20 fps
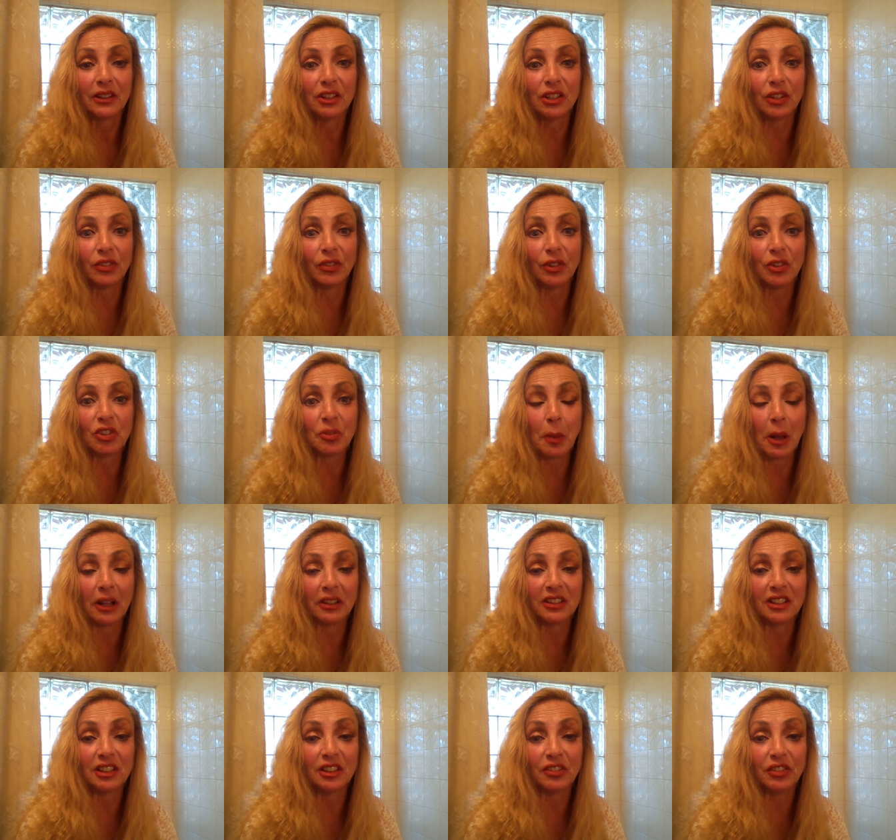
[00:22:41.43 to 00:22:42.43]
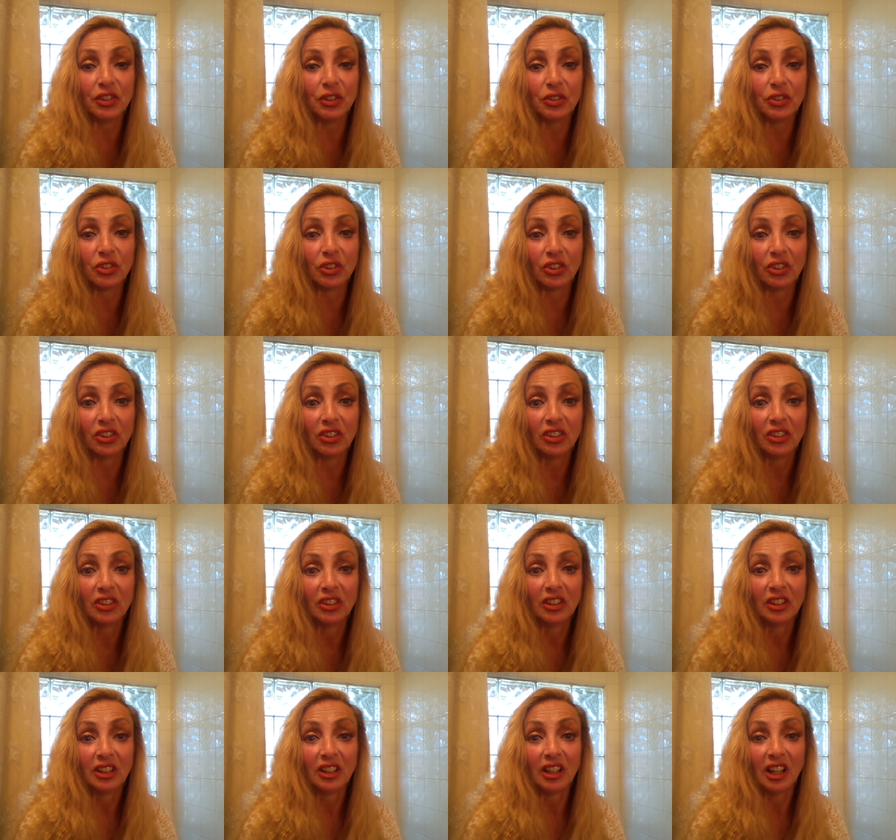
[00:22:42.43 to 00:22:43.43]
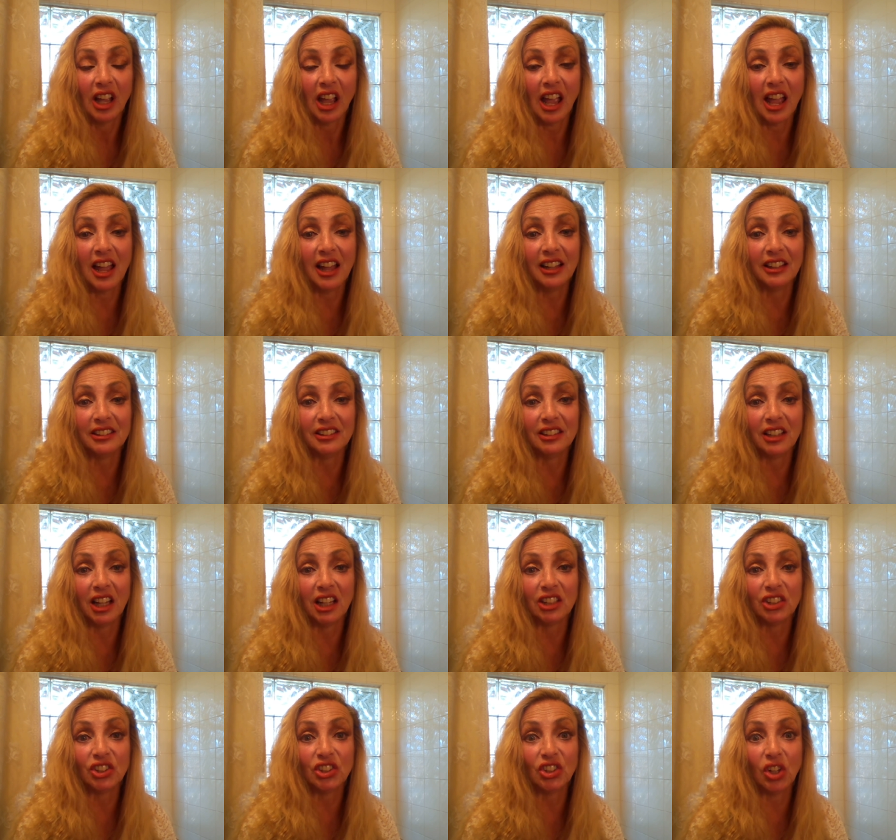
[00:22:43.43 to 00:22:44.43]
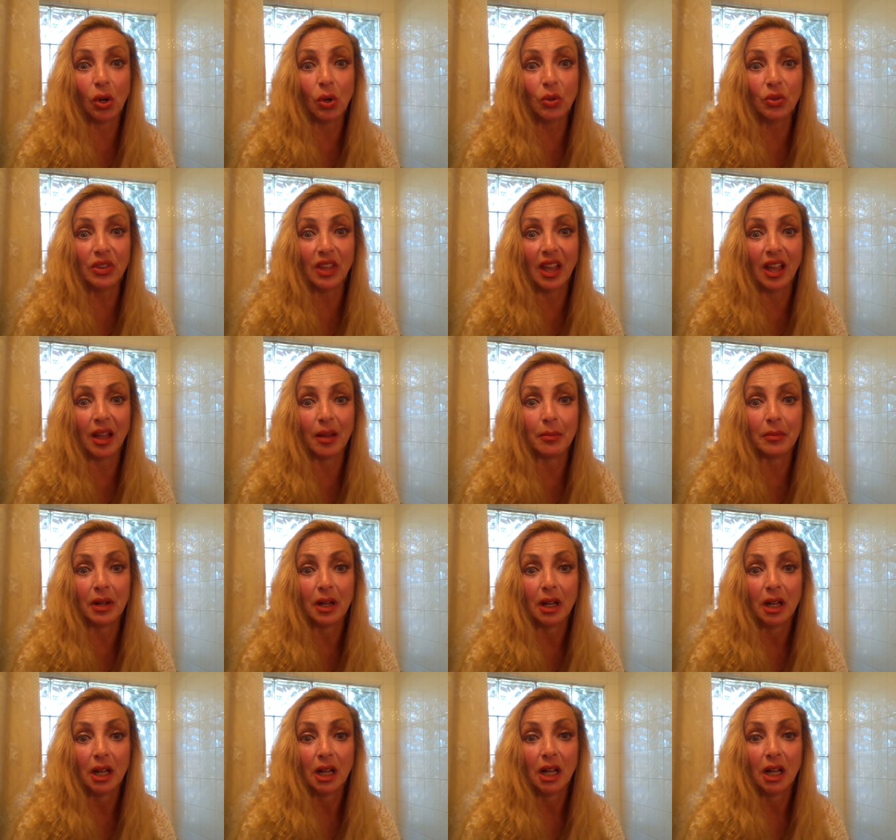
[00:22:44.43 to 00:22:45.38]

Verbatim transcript: to different spots in the future and, and showed them